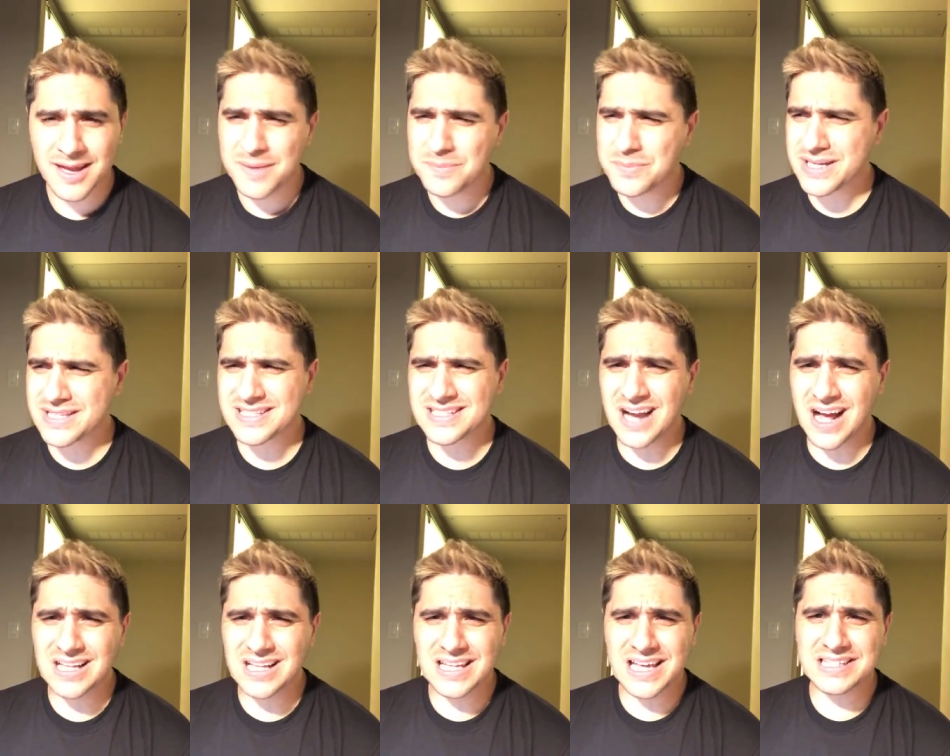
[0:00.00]
But it's
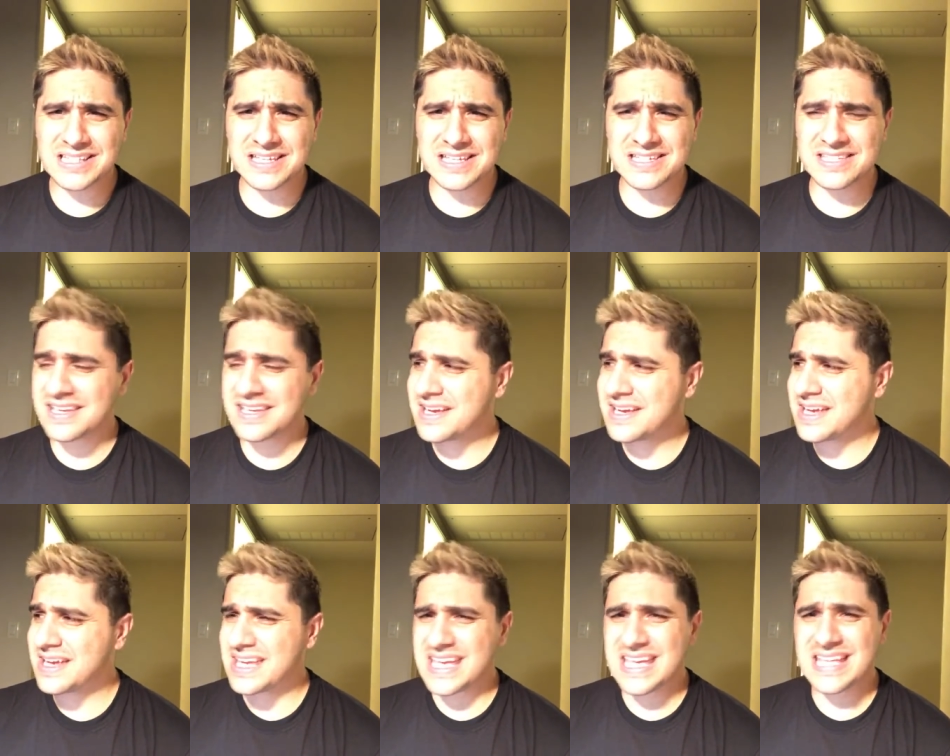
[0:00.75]
not like this
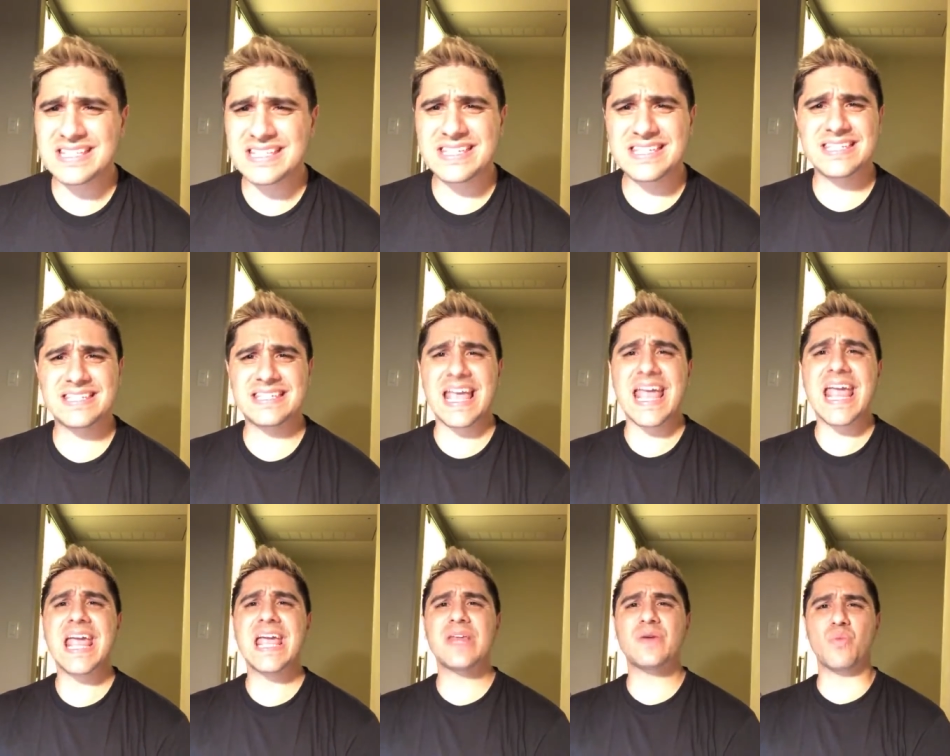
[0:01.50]

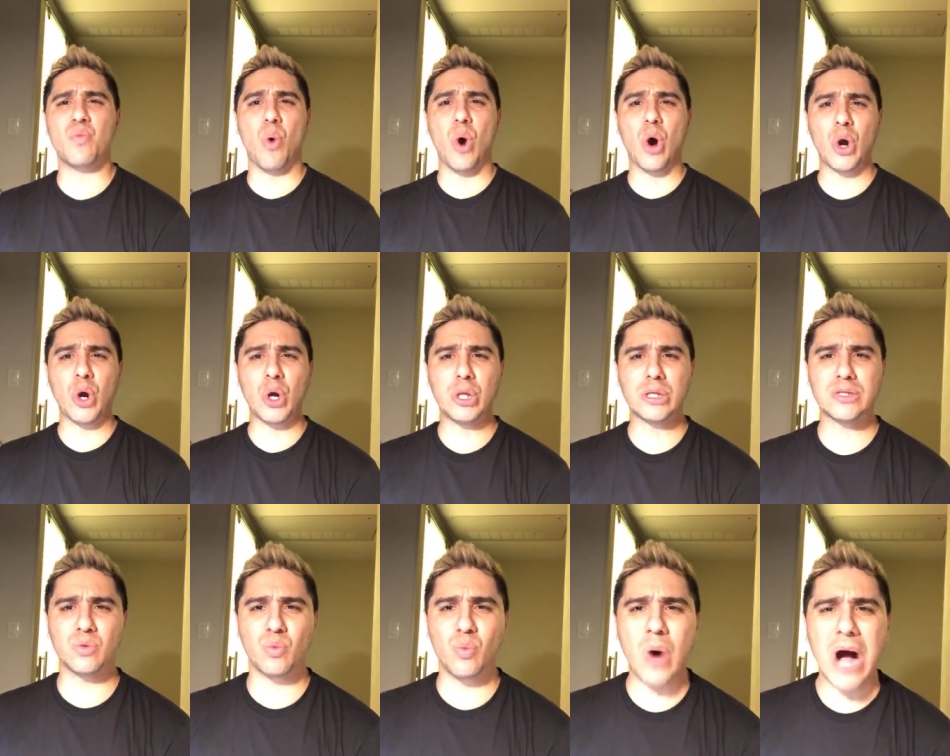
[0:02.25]
insane
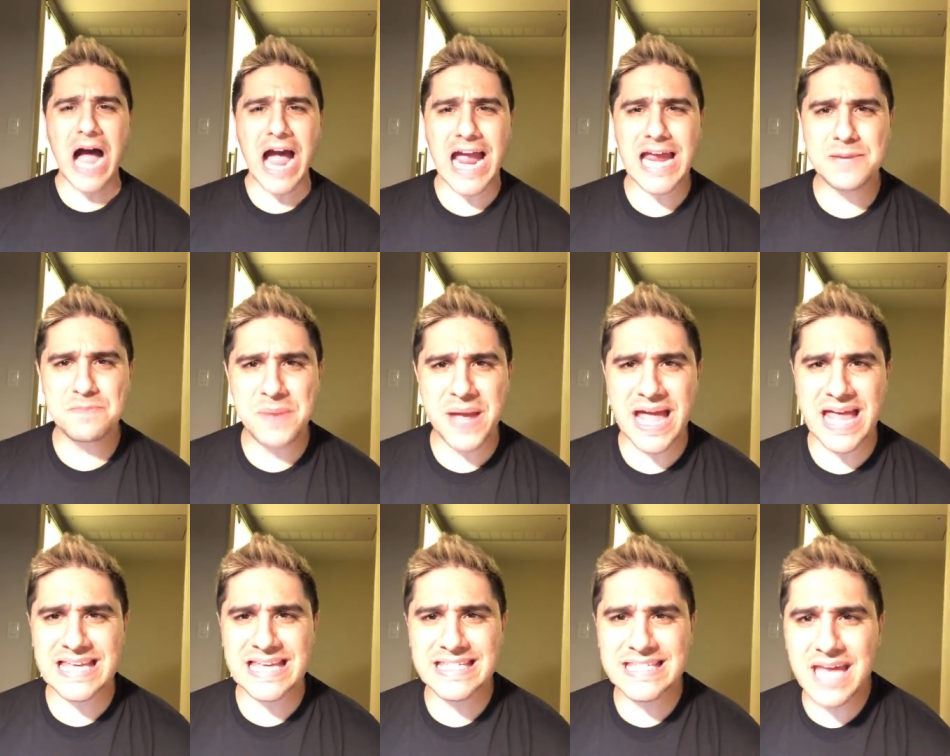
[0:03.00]
worldwide
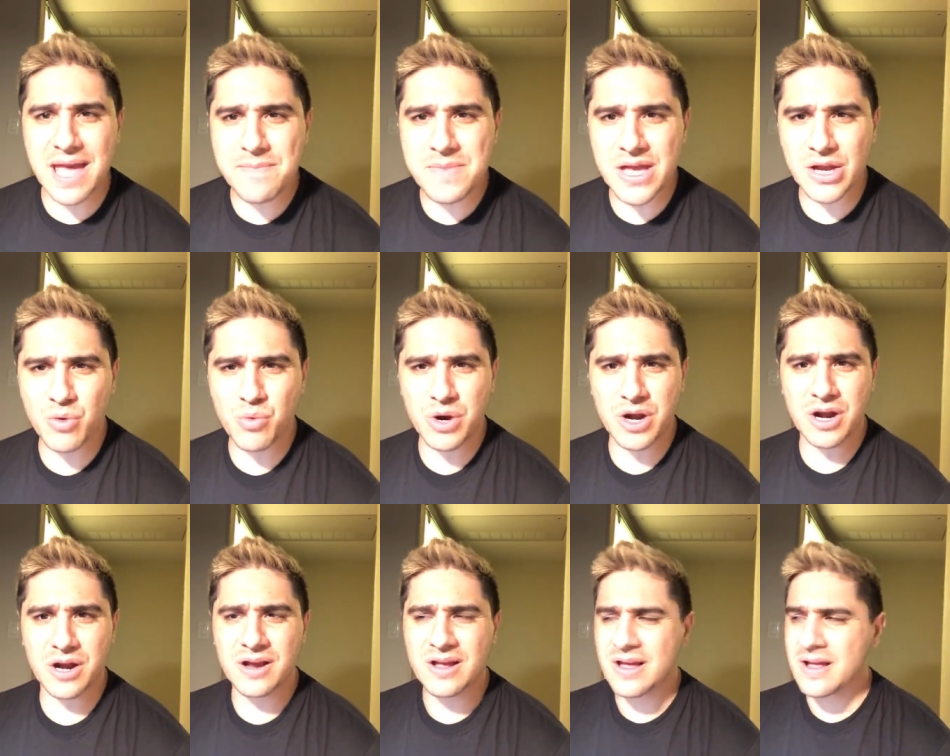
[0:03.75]
pandemic
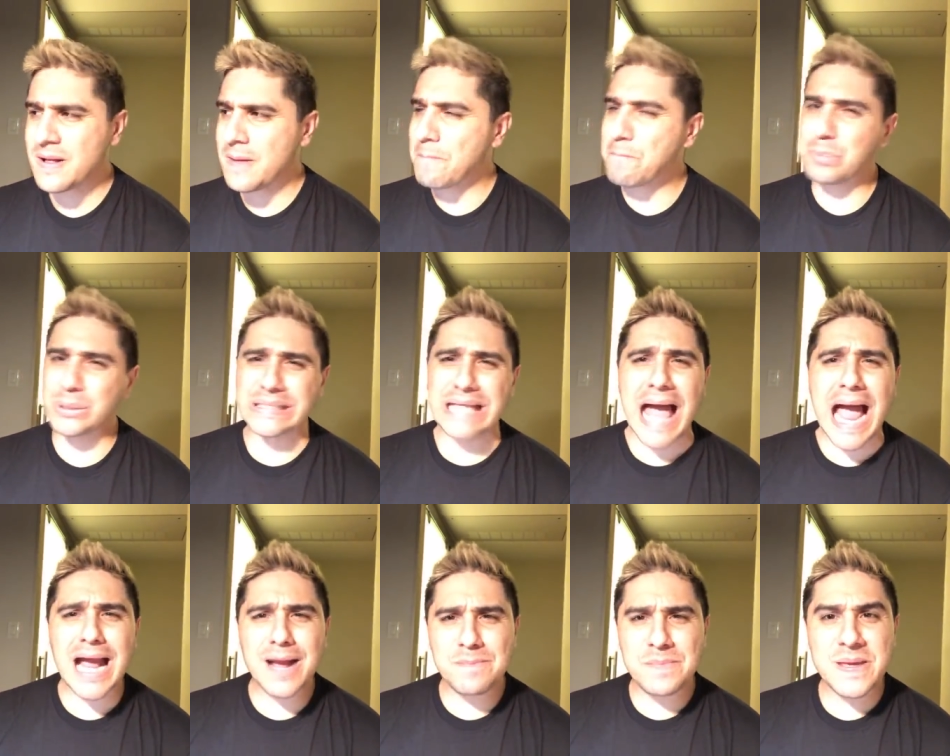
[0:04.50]
where
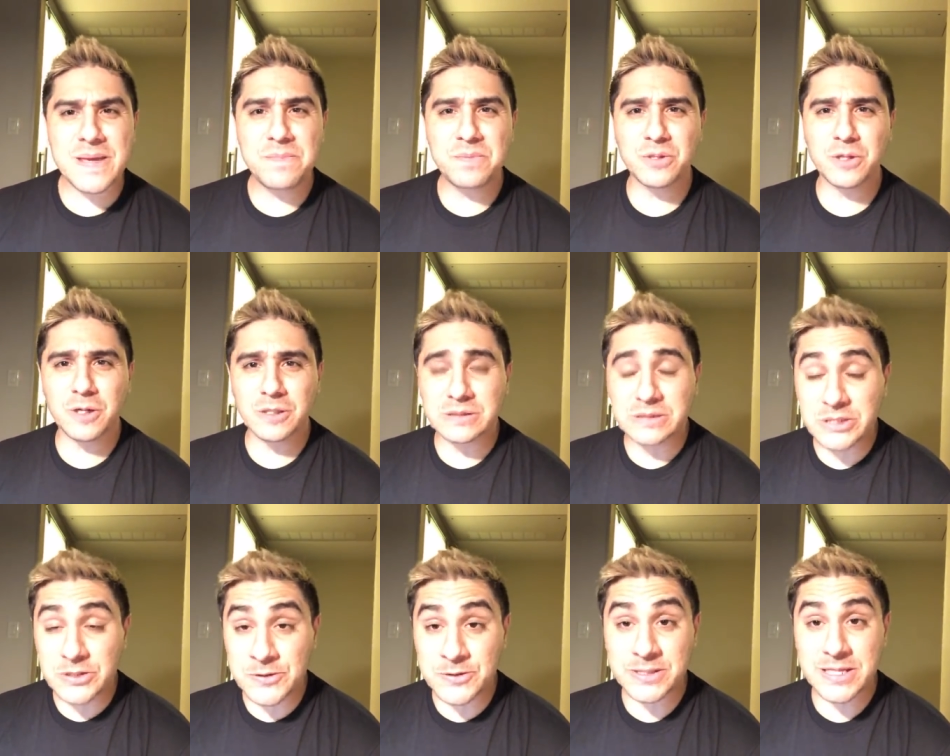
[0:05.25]
Black people are
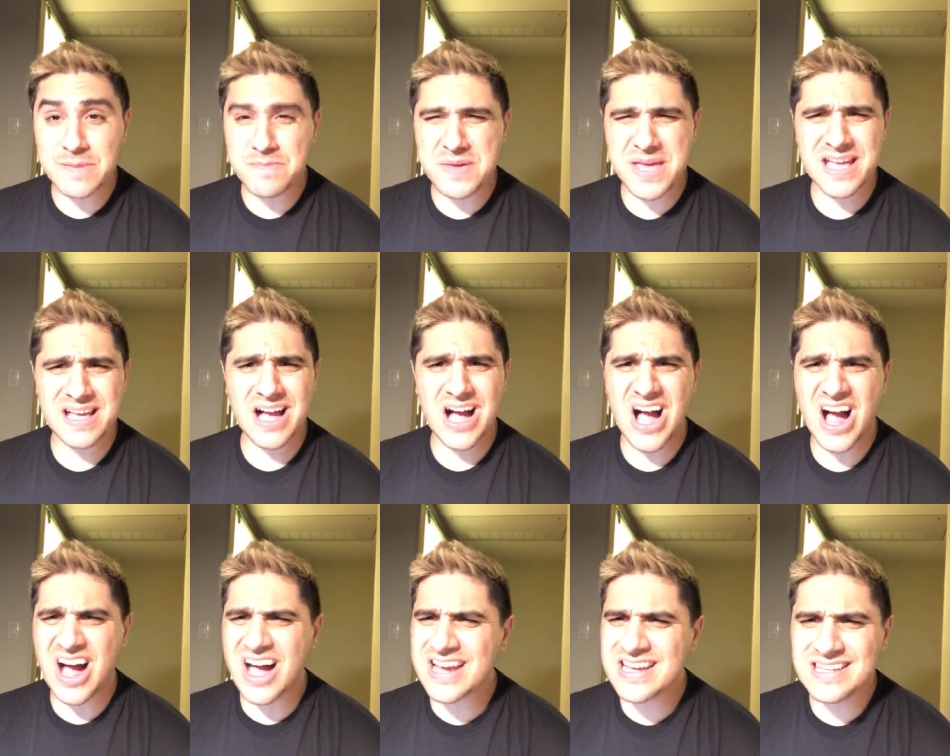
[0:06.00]
literally being
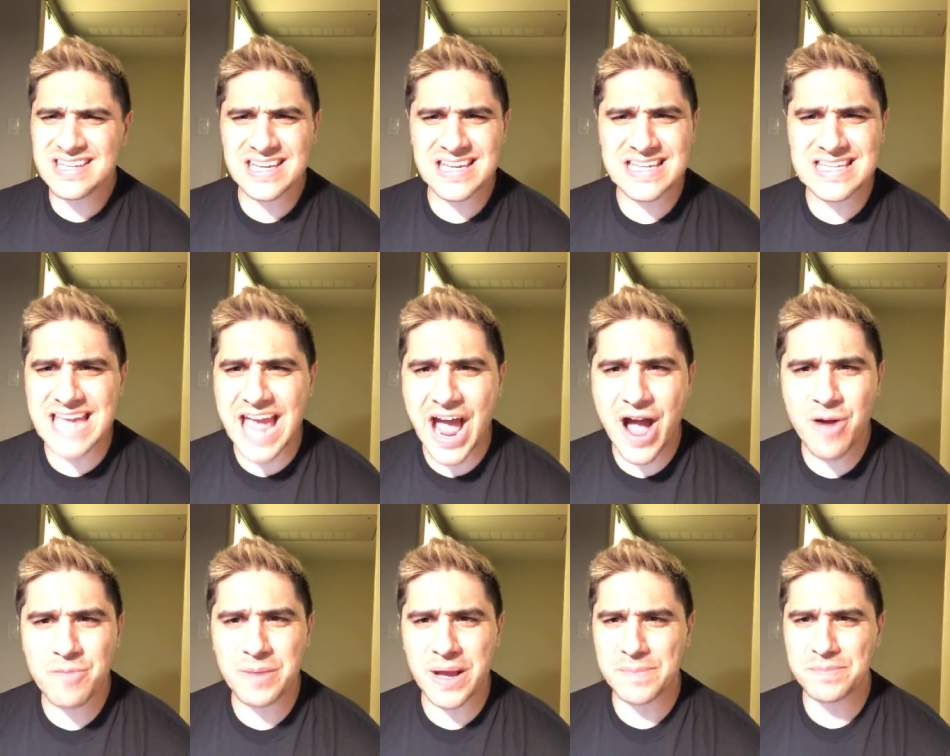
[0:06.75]
hunted
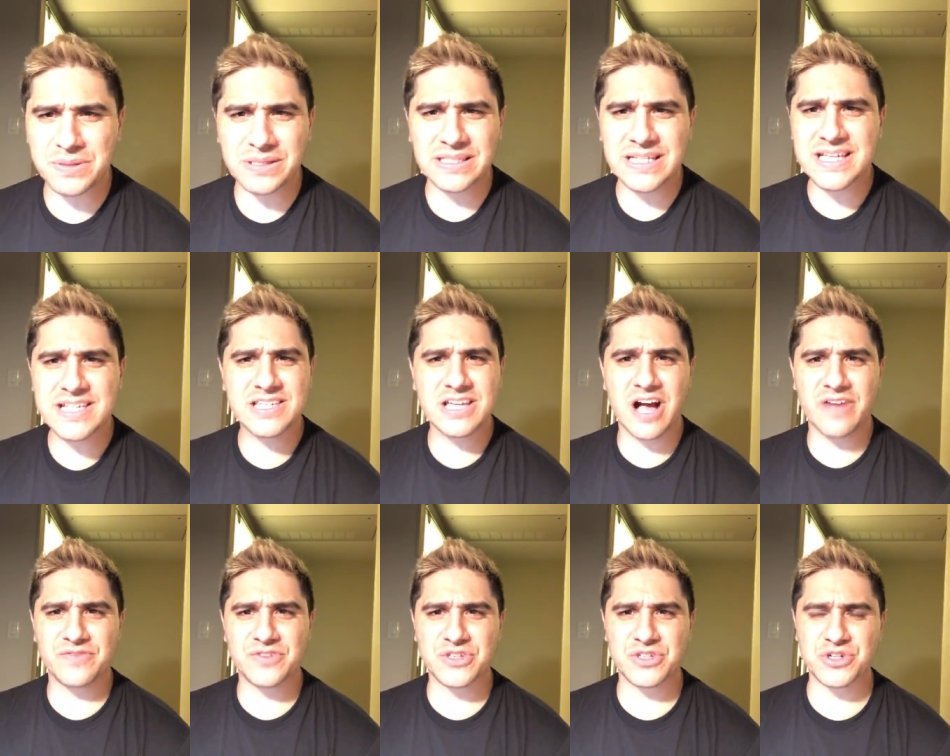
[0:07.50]
down by police
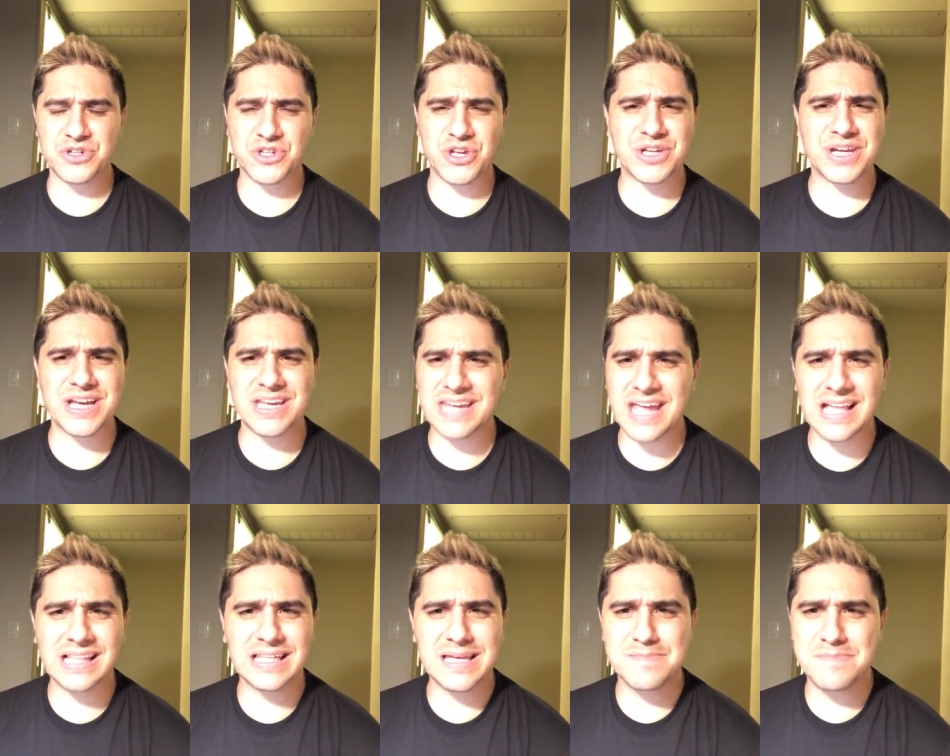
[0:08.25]
officers on a
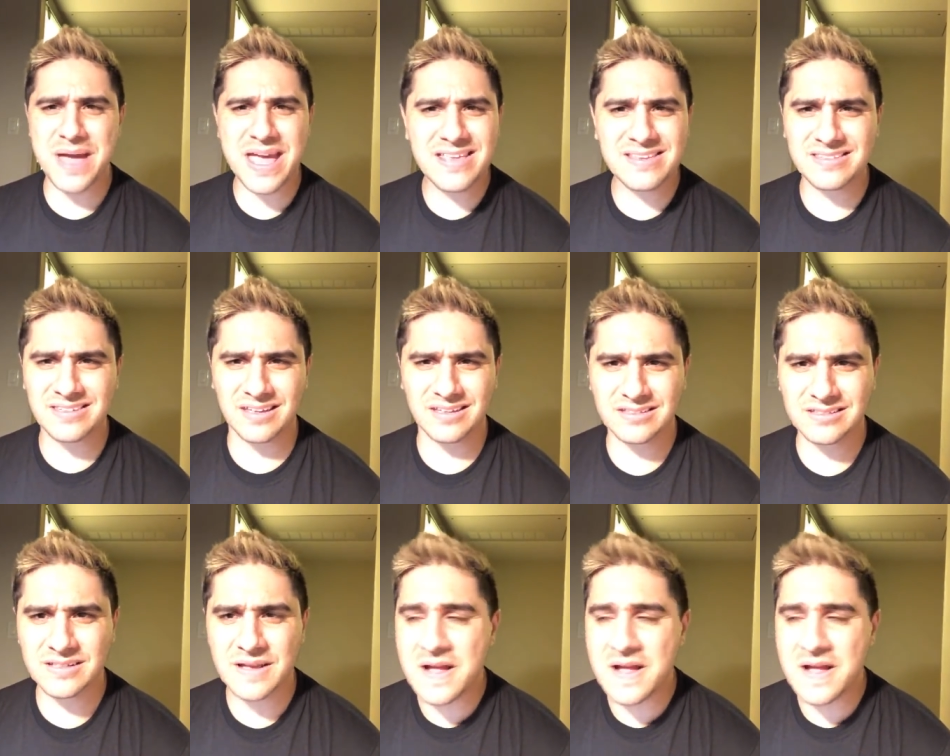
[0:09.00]
daily basis.